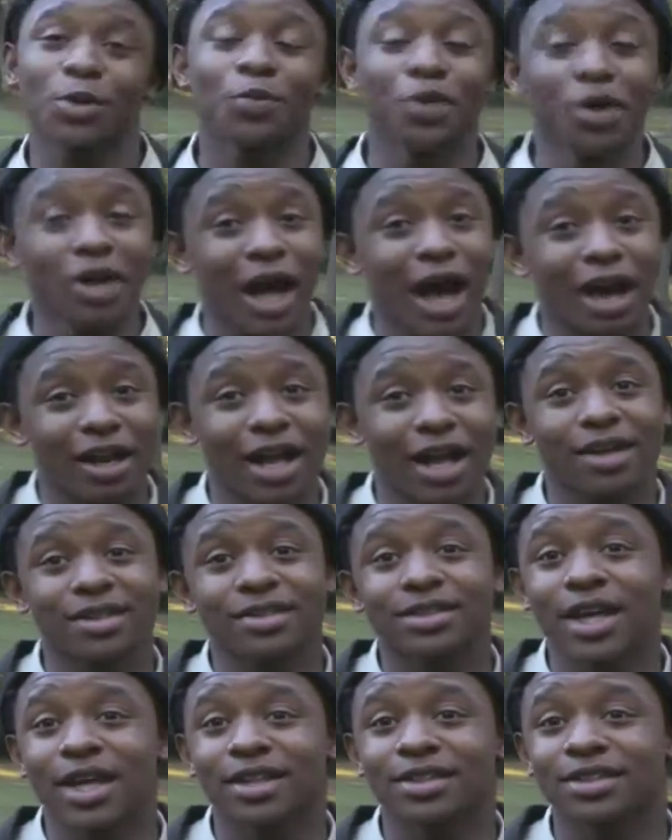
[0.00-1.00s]
have put all our
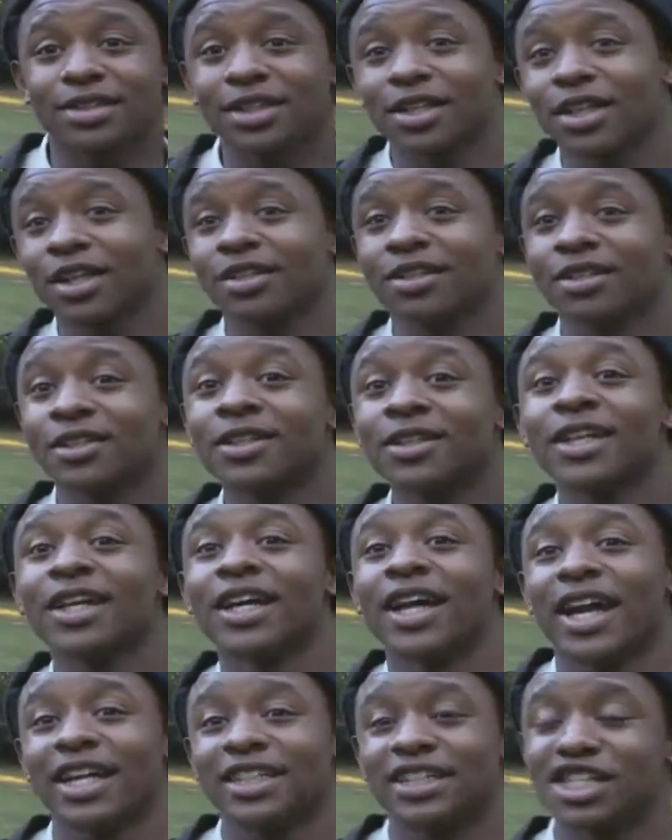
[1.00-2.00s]
containers together
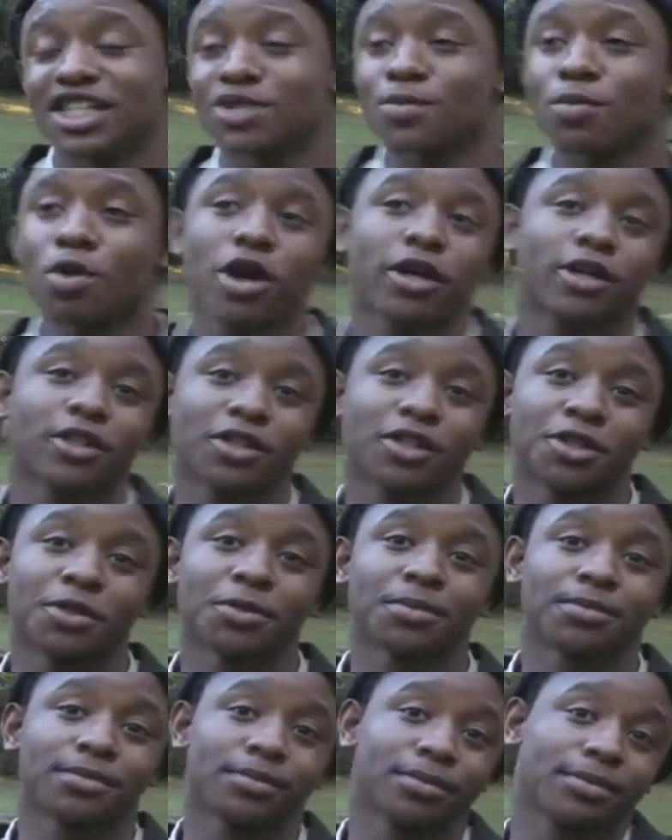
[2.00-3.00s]
and just market
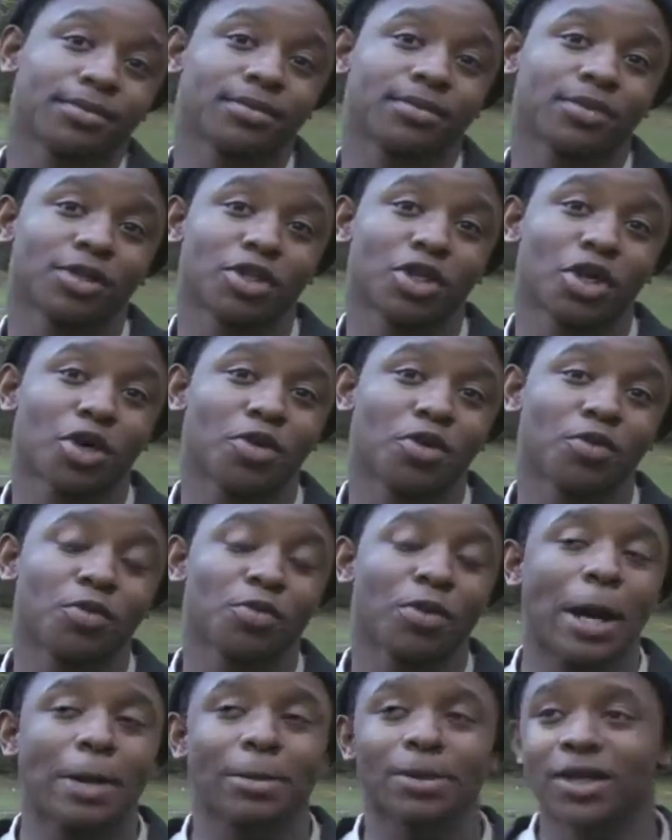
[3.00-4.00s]
them. You know, we
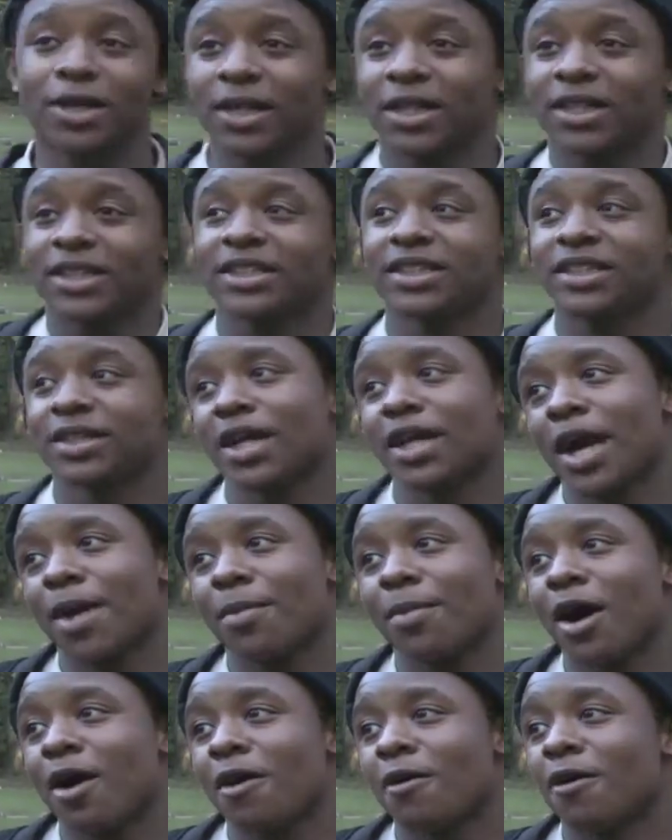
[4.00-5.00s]
probably could at least have got
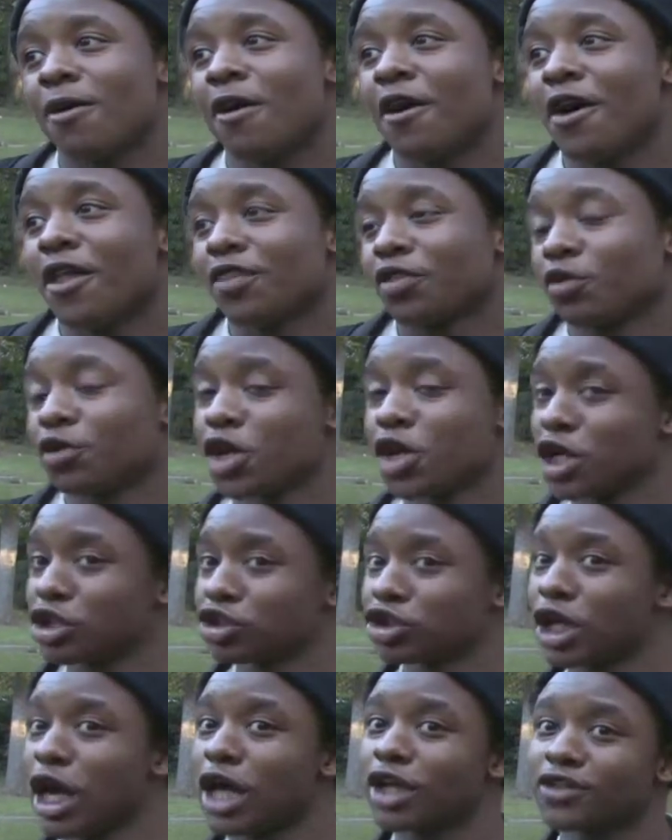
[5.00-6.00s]
about
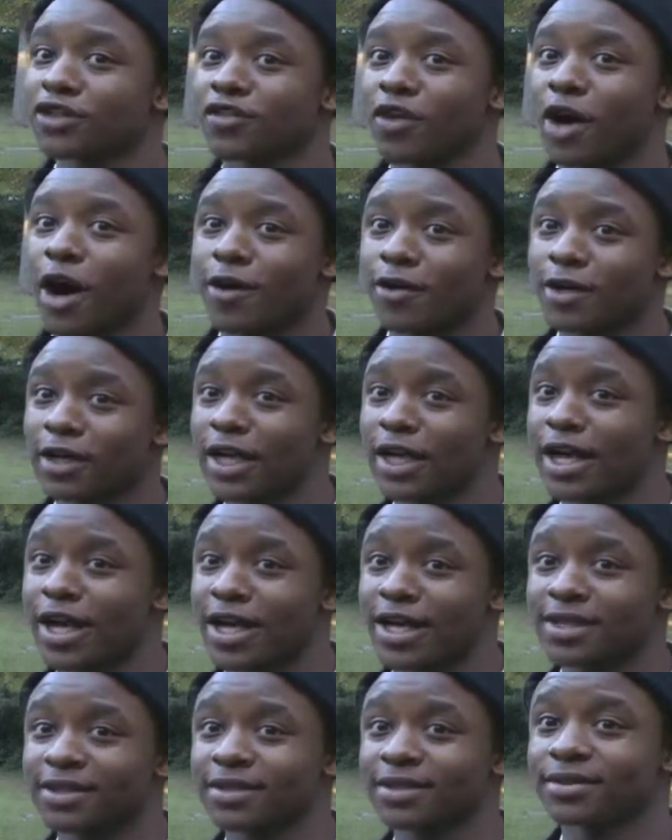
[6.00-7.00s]
$300 for our
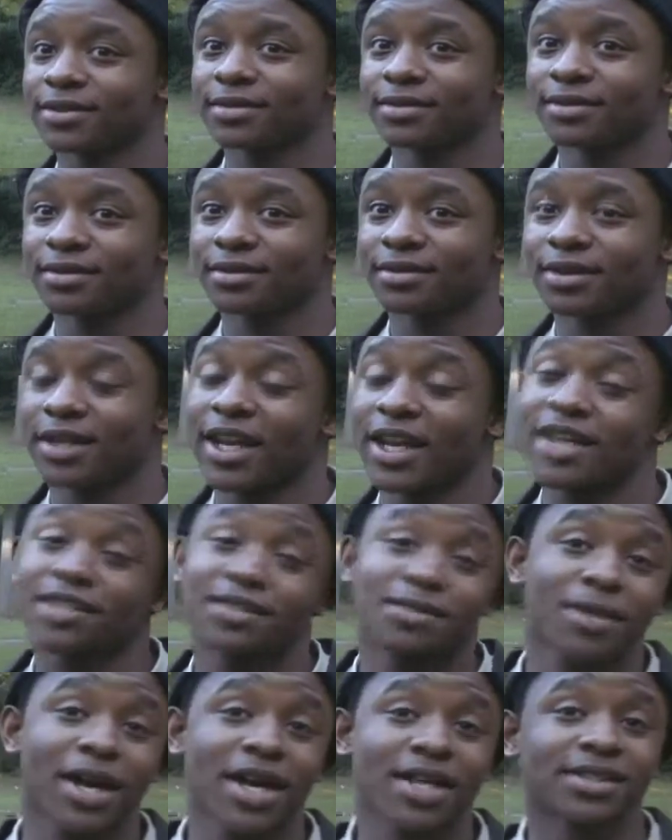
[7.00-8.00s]
class, and
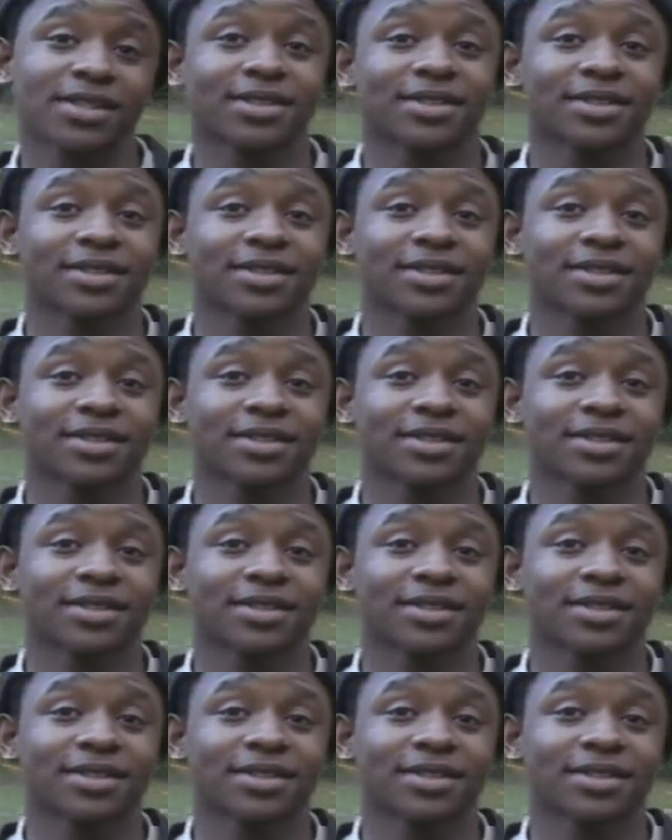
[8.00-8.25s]
that's amazing.